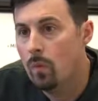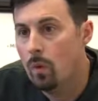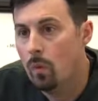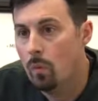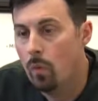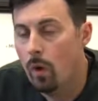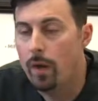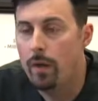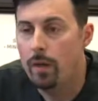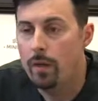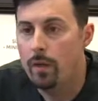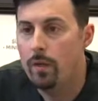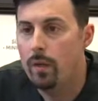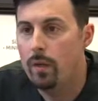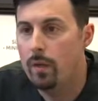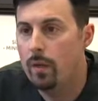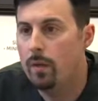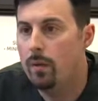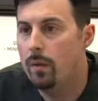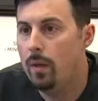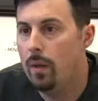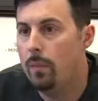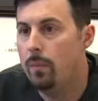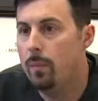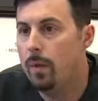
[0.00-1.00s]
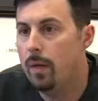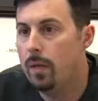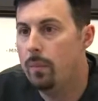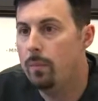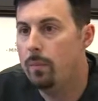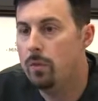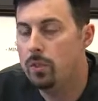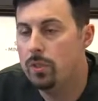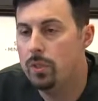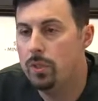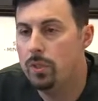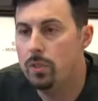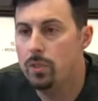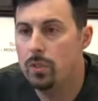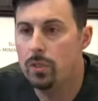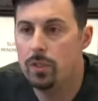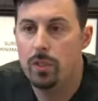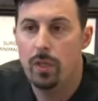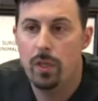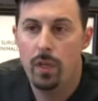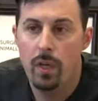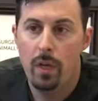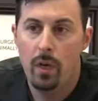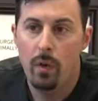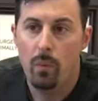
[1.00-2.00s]
Right, in many procedures,
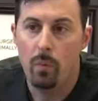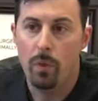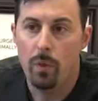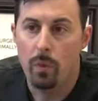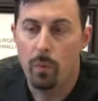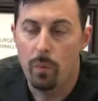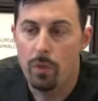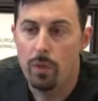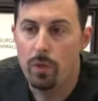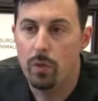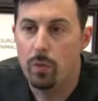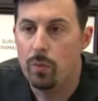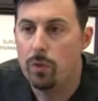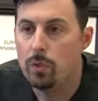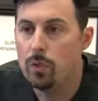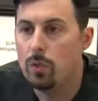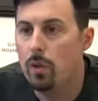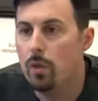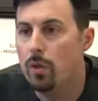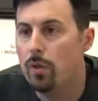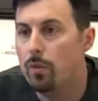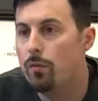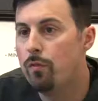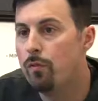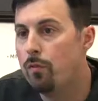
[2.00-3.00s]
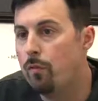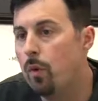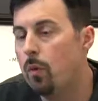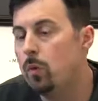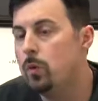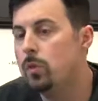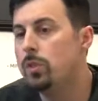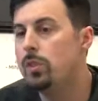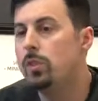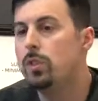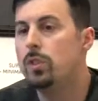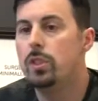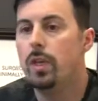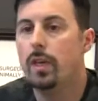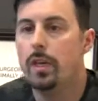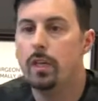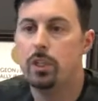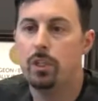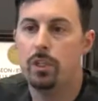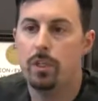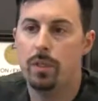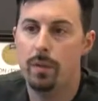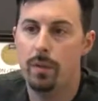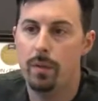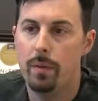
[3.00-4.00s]
we do what's called a frozen
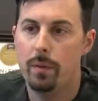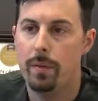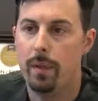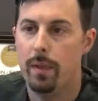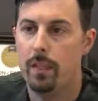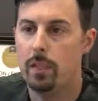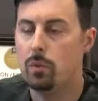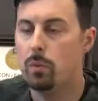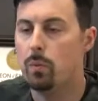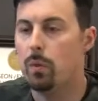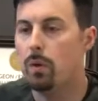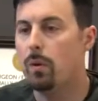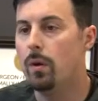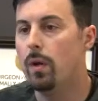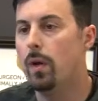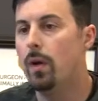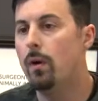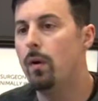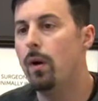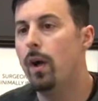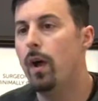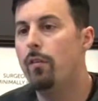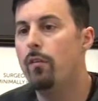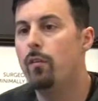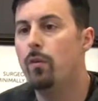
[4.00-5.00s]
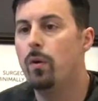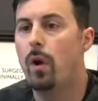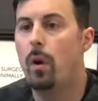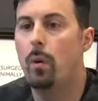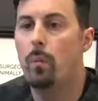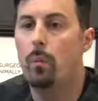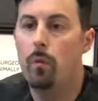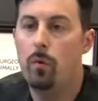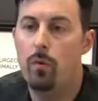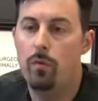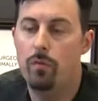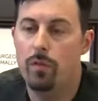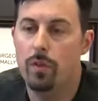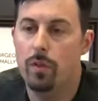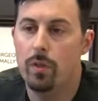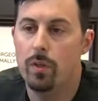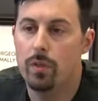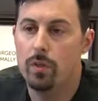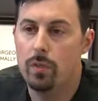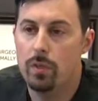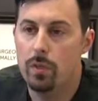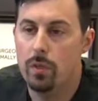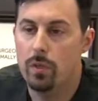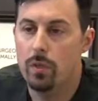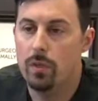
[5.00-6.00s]
section. That's where after I remove the
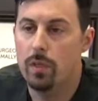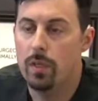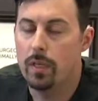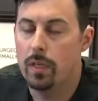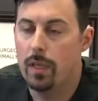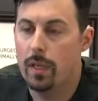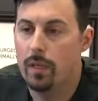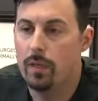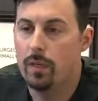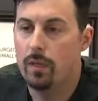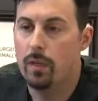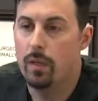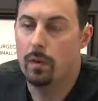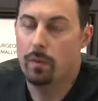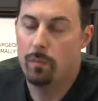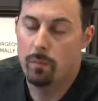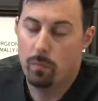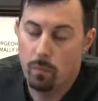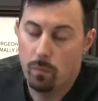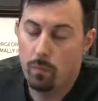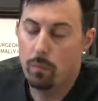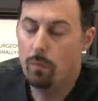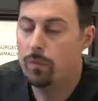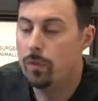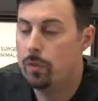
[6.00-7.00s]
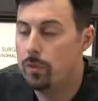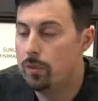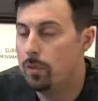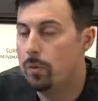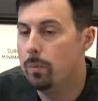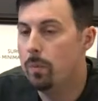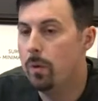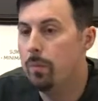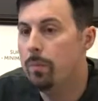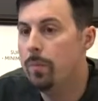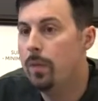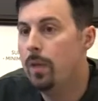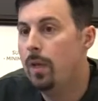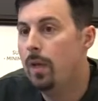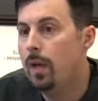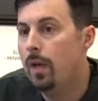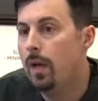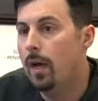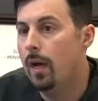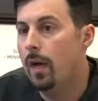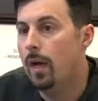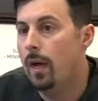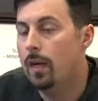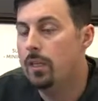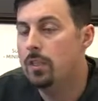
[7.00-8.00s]
tumor,
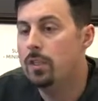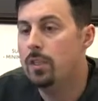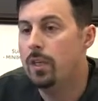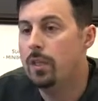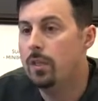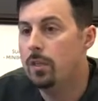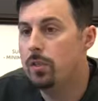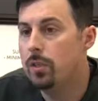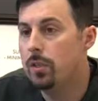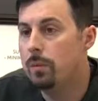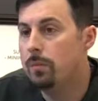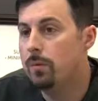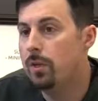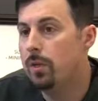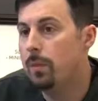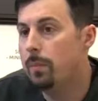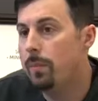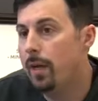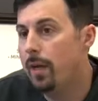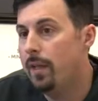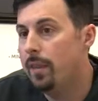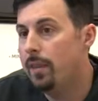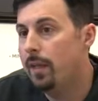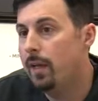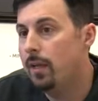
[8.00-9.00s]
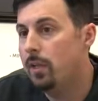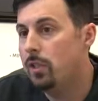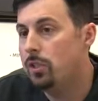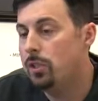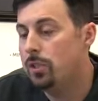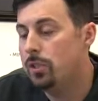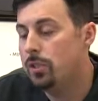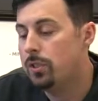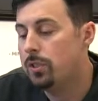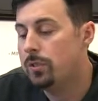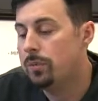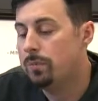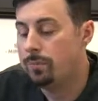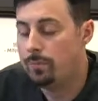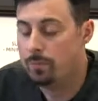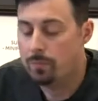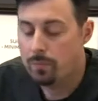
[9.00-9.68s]
send the tumor to the pathologist,